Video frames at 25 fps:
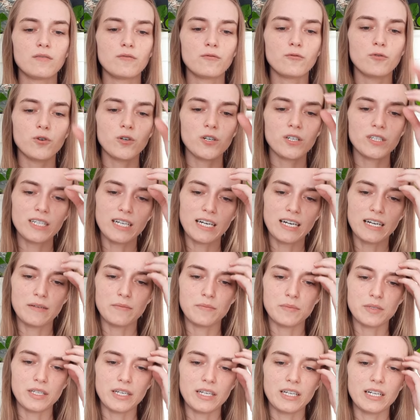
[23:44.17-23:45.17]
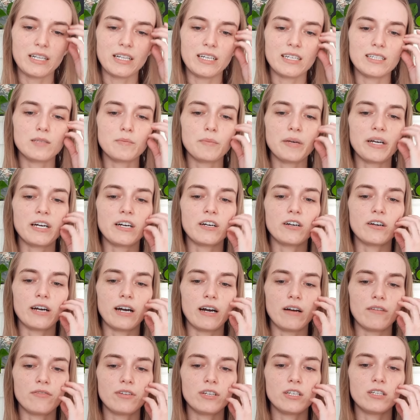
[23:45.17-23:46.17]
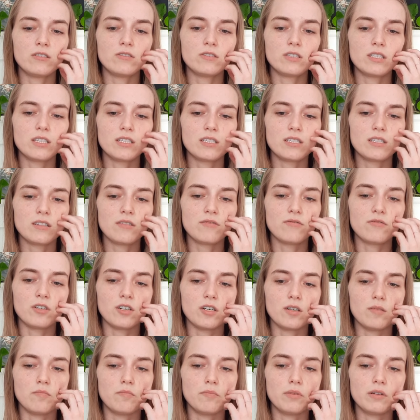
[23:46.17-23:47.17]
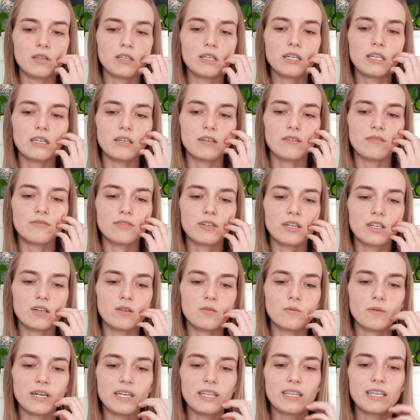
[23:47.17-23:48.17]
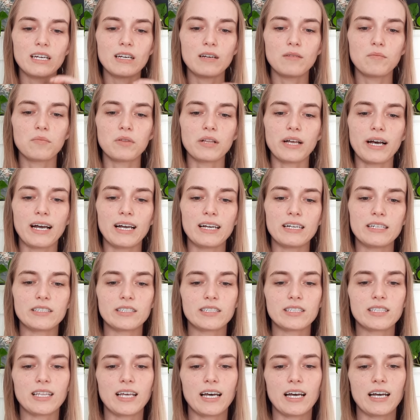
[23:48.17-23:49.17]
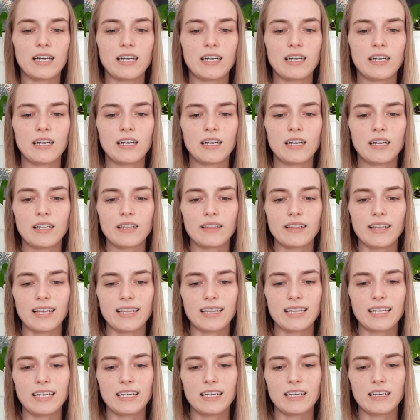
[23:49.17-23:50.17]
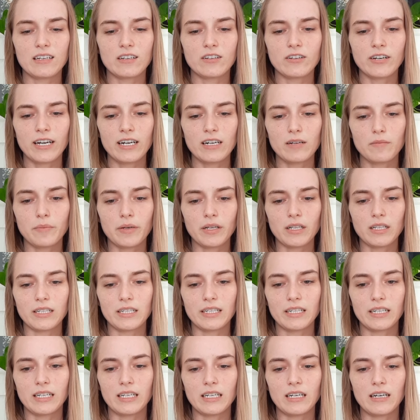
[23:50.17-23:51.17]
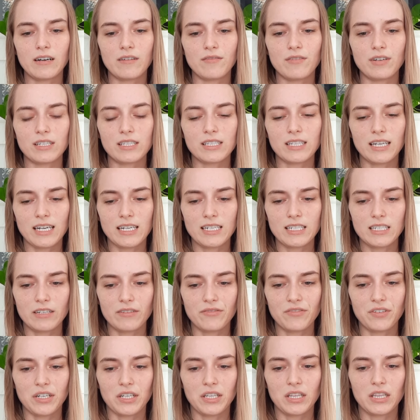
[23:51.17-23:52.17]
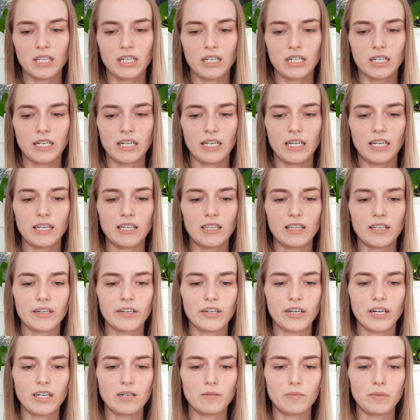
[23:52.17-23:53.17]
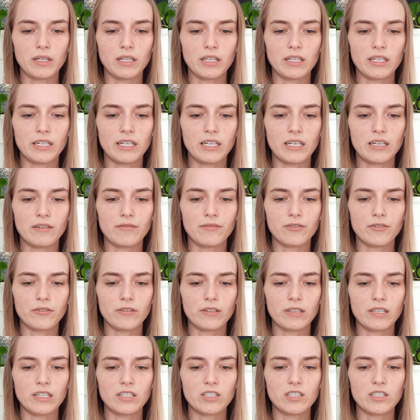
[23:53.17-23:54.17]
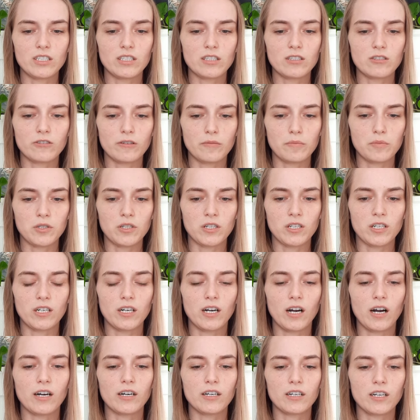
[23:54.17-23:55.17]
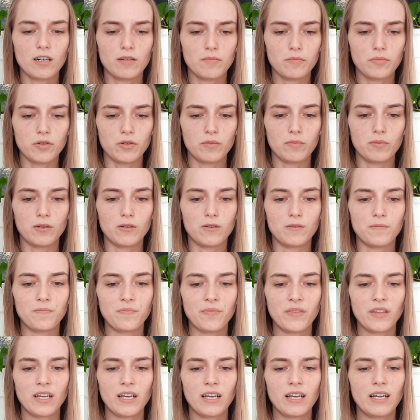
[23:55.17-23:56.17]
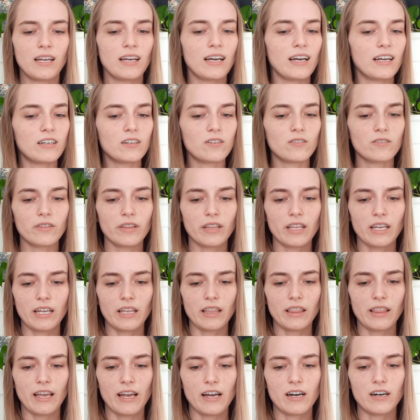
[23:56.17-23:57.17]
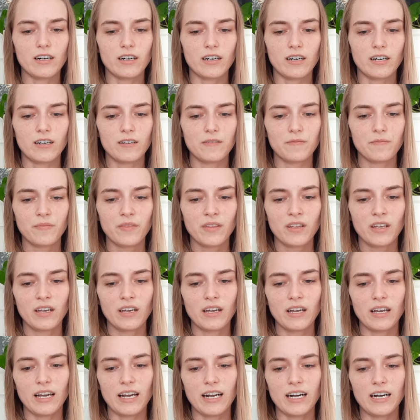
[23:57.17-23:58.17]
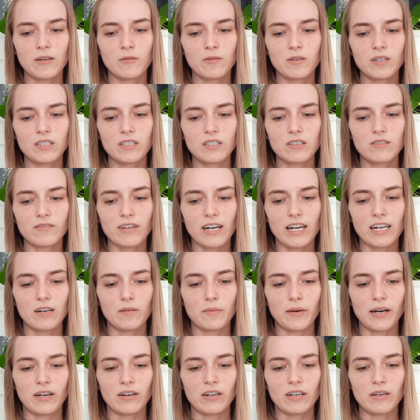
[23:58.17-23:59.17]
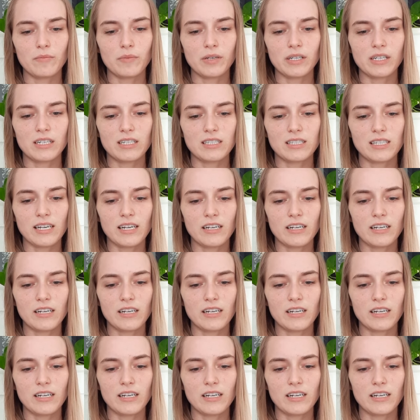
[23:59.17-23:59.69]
4 times in this paragraph he uses the verb believe in a way that implies that the credibility of a scientific theory and the credibility of a religious scripture are comparable. I don't think they are. And I want to write about it because I